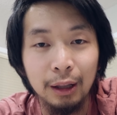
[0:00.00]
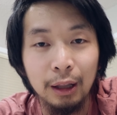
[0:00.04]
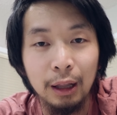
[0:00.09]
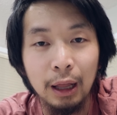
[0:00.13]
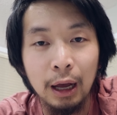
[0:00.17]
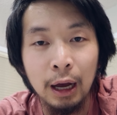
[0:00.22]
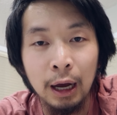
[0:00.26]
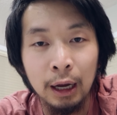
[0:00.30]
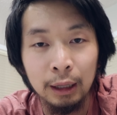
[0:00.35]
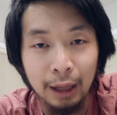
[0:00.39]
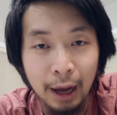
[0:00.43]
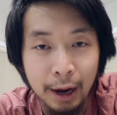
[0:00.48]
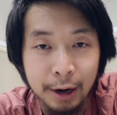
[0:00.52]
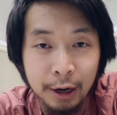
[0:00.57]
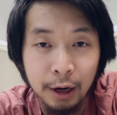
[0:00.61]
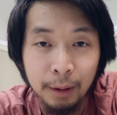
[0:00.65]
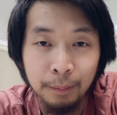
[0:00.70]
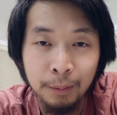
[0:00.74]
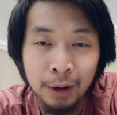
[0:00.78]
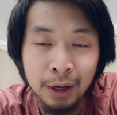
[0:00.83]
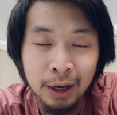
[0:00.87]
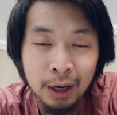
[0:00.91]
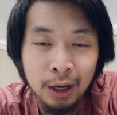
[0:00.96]

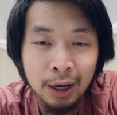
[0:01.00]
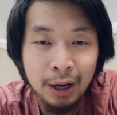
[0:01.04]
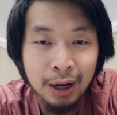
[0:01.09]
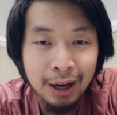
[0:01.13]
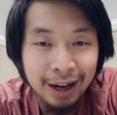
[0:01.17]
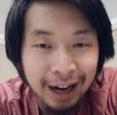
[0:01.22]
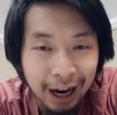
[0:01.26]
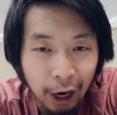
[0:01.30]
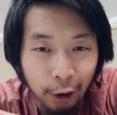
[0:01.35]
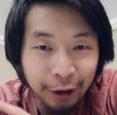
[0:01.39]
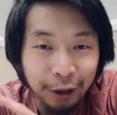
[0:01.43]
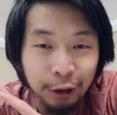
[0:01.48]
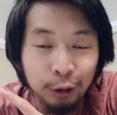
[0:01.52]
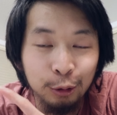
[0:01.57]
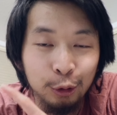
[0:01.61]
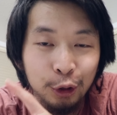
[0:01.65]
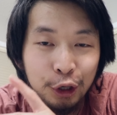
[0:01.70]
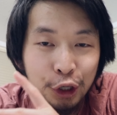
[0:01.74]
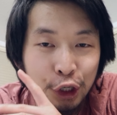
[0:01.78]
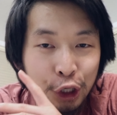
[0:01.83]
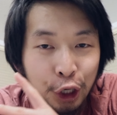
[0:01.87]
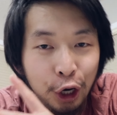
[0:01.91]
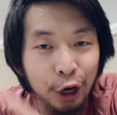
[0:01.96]
lineup. I'll
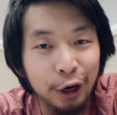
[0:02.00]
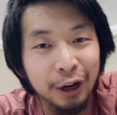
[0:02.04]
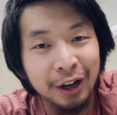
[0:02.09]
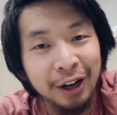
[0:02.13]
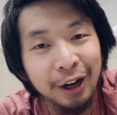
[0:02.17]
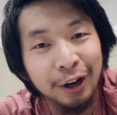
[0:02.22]
include a chart